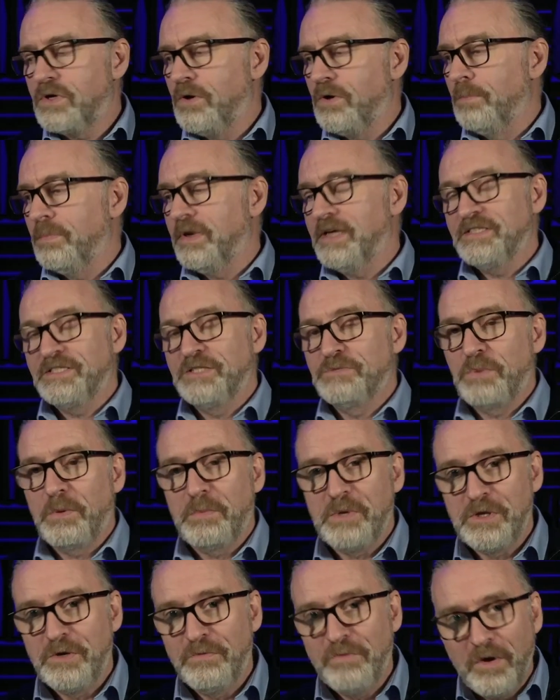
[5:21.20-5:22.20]
Complex is
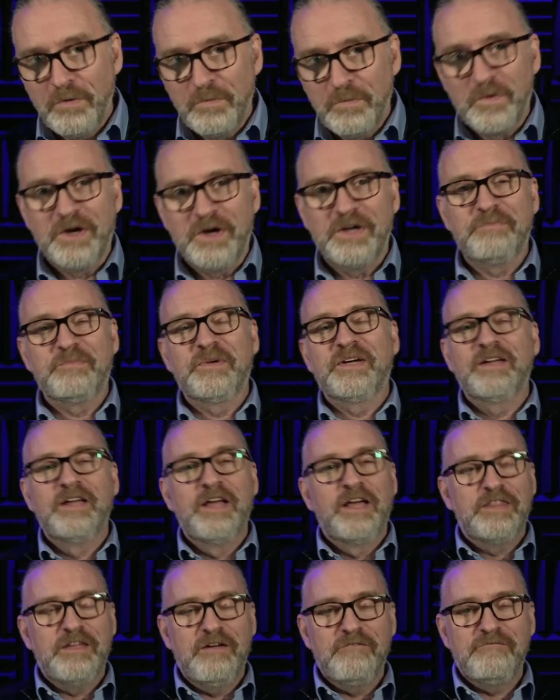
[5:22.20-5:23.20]
probably the wrong word, but
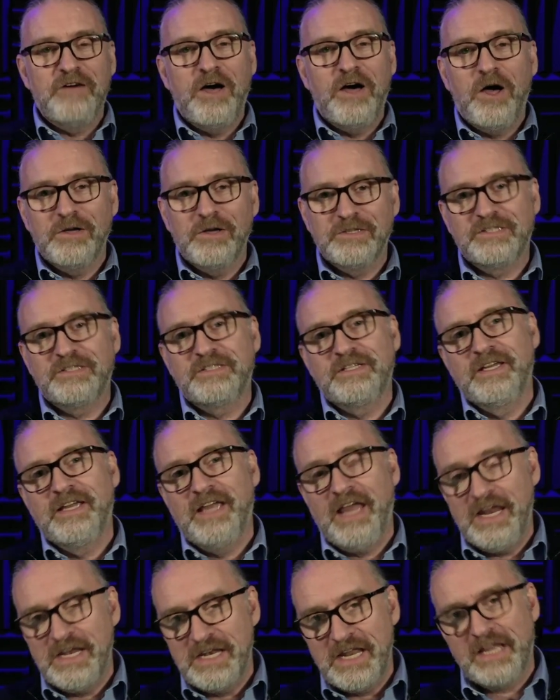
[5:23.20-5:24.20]
they're vast
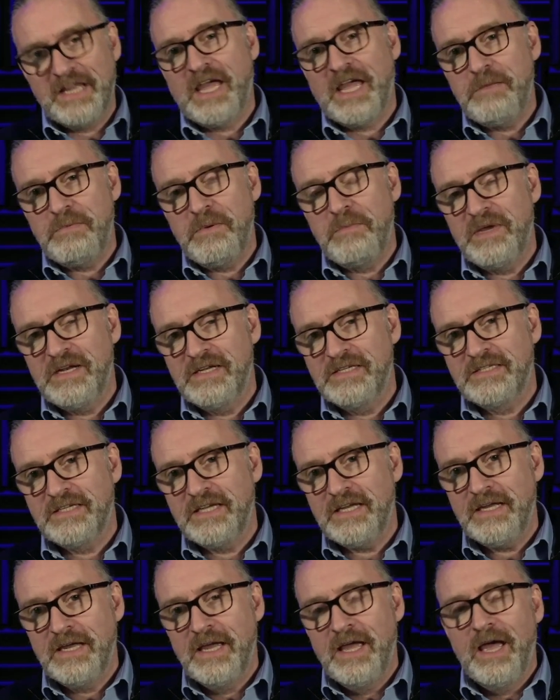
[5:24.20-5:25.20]
in their
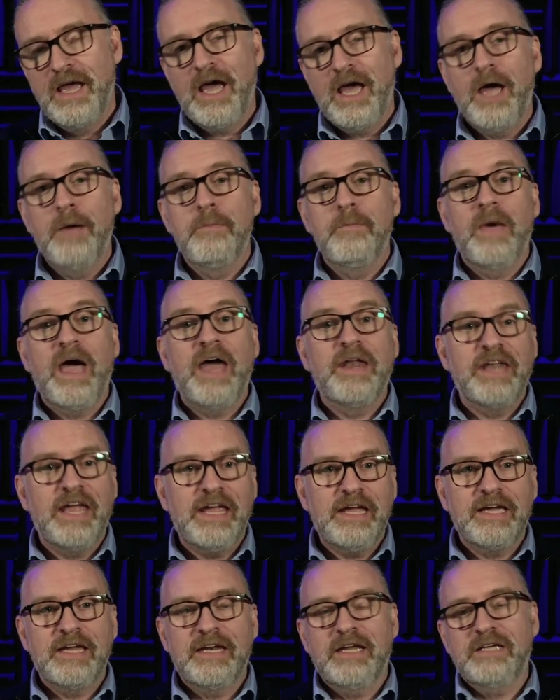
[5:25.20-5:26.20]
capability, and
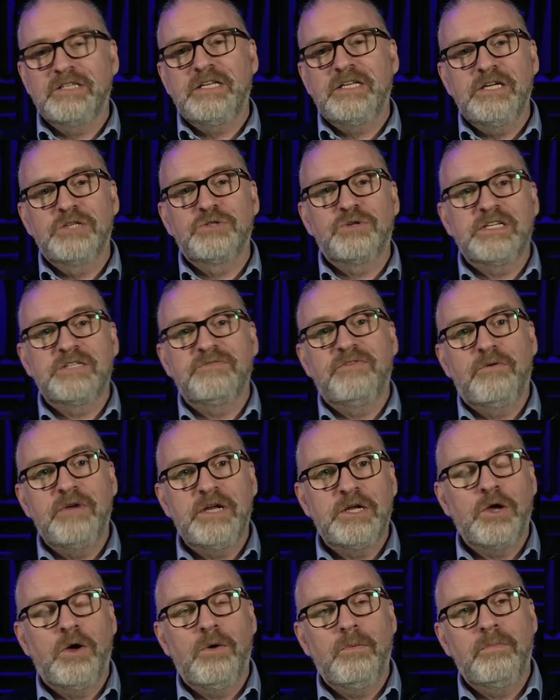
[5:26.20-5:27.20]
they can actually address
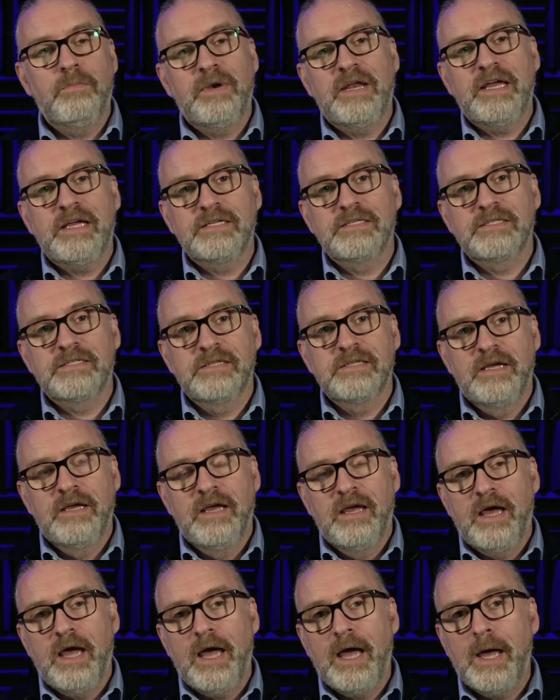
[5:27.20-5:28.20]
very complex
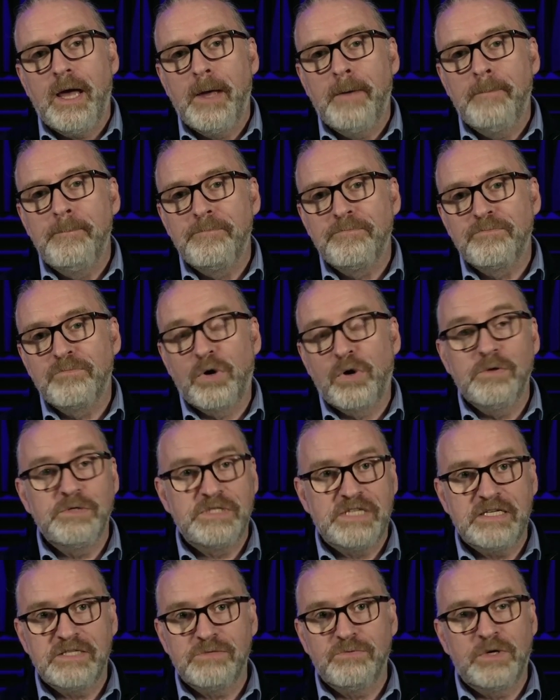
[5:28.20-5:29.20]

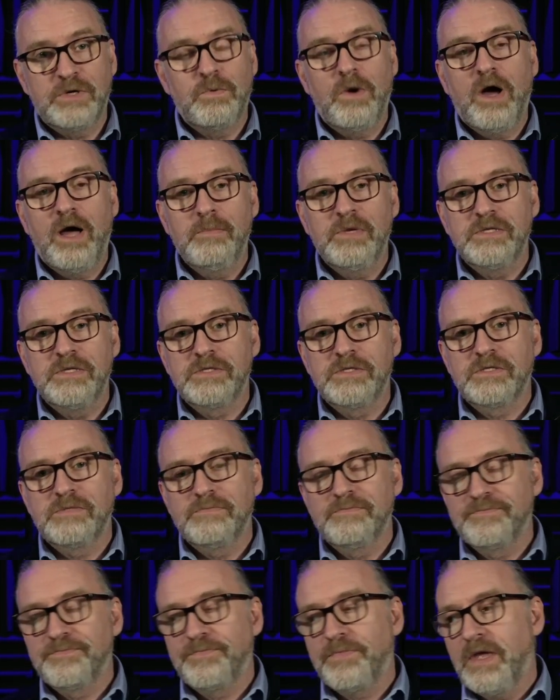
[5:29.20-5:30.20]
process
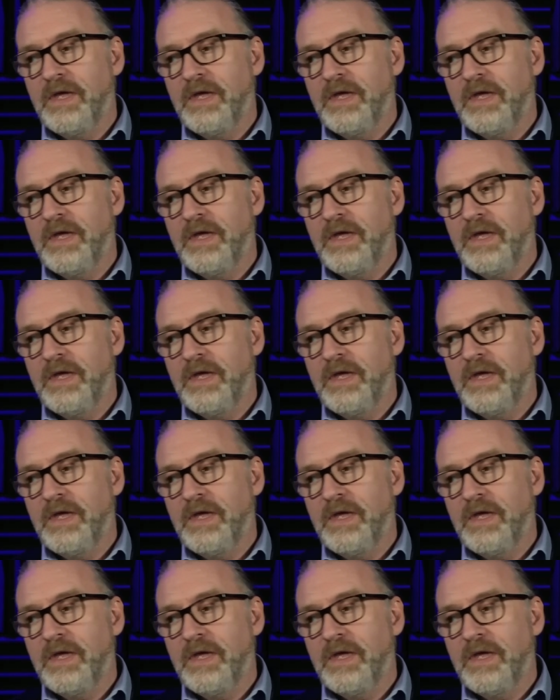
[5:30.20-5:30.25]
requirements.